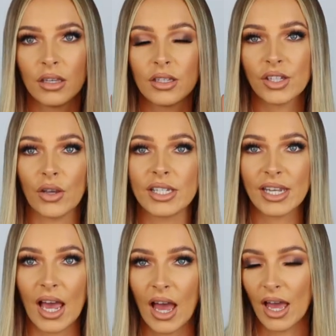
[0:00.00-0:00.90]
So
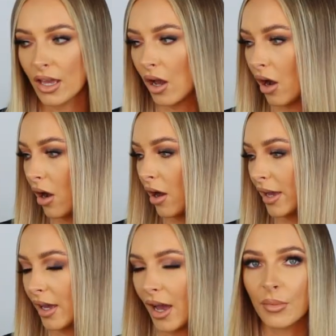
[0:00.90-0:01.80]
today
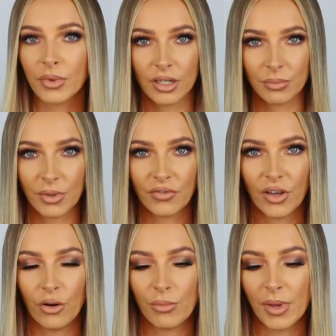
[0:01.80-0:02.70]
I am going to be
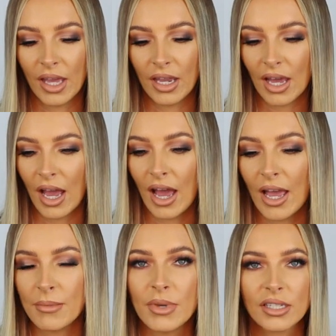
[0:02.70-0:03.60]
filming
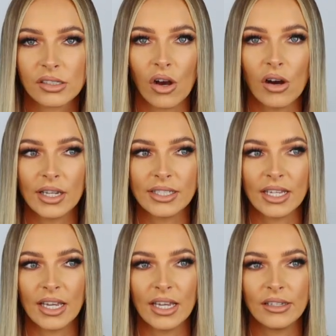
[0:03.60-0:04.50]
a
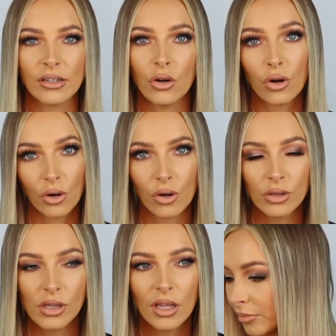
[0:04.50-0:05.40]
Missguided
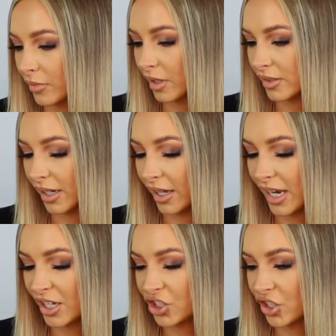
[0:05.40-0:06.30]
haul. So
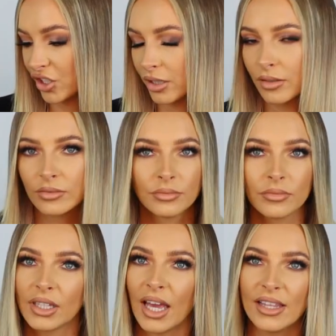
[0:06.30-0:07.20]
let's just
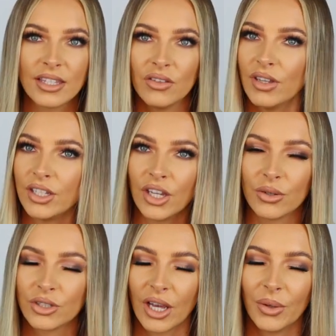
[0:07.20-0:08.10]
get into the video,
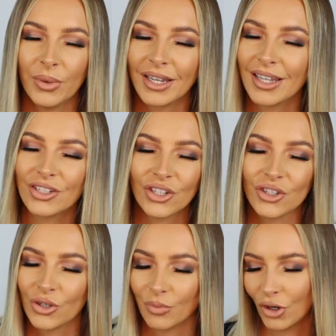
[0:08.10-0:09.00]
shall we? Let's
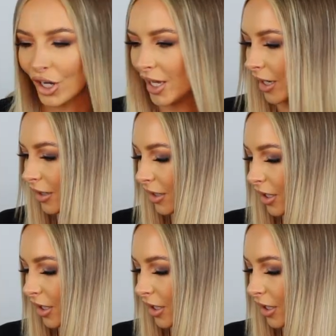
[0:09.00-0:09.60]
just jump right in.